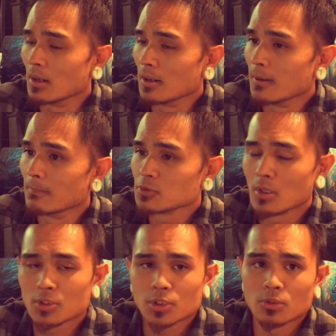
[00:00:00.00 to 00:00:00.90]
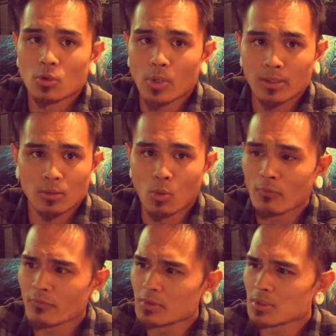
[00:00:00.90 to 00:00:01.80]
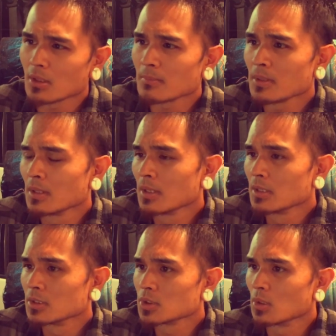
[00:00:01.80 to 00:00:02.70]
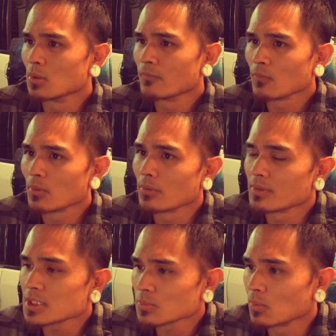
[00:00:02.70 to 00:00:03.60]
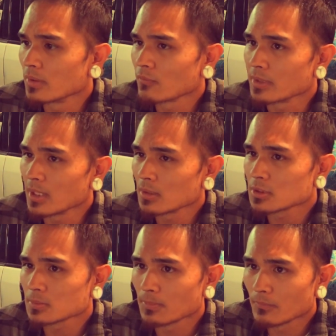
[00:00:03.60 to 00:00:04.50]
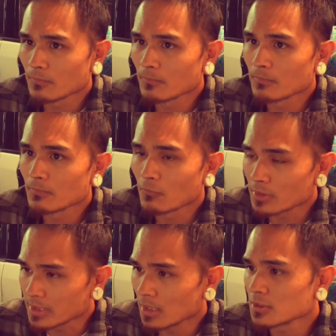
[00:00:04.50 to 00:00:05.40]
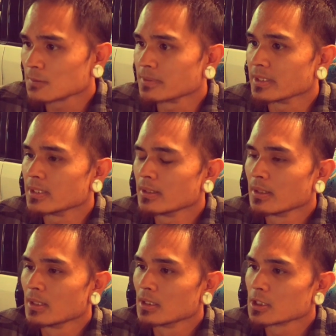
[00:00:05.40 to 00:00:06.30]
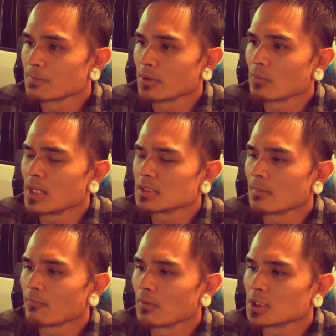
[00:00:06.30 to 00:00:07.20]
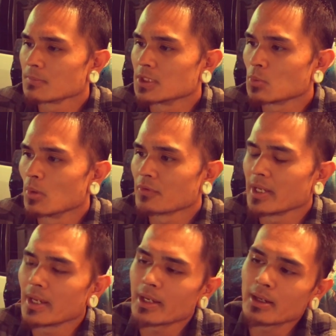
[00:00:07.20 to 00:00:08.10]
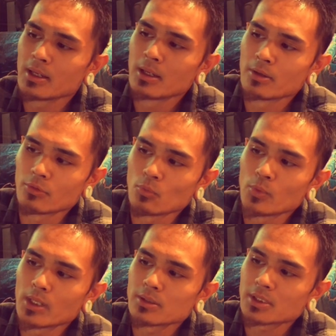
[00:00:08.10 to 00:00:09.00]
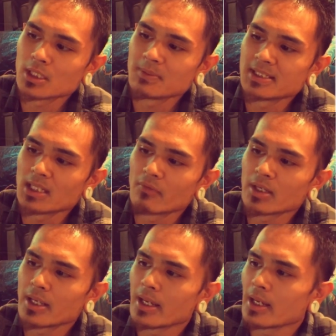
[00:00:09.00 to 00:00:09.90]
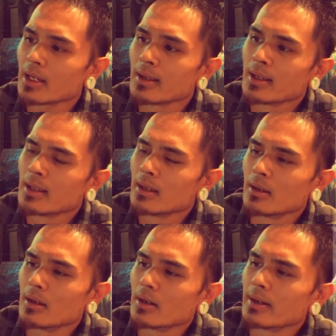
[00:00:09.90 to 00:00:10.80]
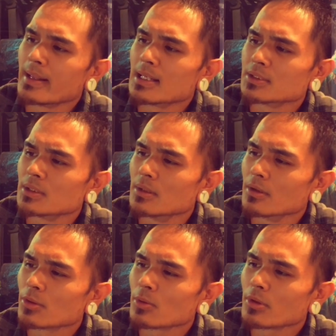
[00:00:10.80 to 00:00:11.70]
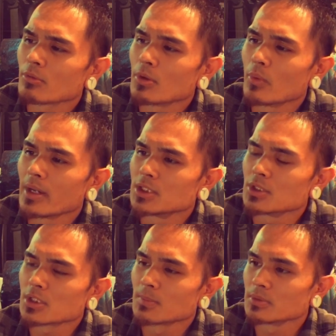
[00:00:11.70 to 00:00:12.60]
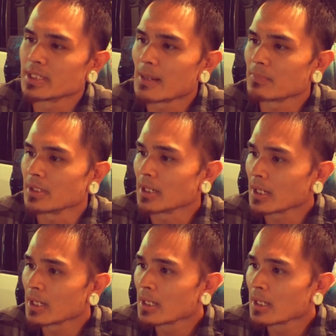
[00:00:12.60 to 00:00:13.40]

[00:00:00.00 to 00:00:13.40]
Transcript: So I'll just do quick little overviews on them. So for this one, for the Yellow Speed, spring rates up front is gonna be 12K, the rear is gonna be 7K, and it has a 33-way adjustable dampening